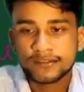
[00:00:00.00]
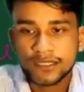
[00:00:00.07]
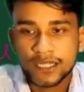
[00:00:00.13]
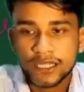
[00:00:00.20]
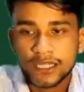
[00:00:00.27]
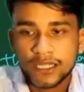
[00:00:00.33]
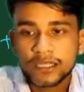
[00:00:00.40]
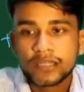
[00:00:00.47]
Okay,
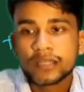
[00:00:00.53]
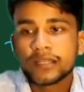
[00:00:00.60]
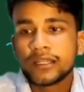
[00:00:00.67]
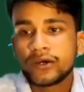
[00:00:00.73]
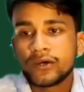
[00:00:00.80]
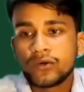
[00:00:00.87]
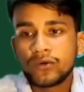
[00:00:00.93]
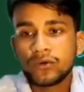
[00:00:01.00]

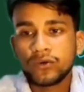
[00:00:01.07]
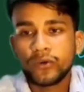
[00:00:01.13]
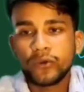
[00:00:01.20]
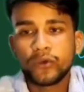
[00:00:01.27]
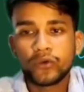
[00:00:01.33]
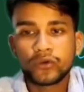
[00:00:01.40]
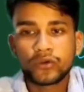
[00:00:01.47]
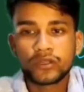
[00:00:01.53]
now
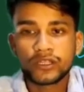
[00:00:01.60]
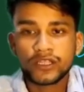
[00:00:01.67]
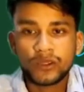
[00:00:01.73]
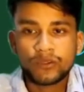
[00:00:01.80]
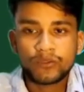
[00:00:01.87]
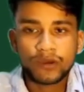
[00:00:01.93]
note, if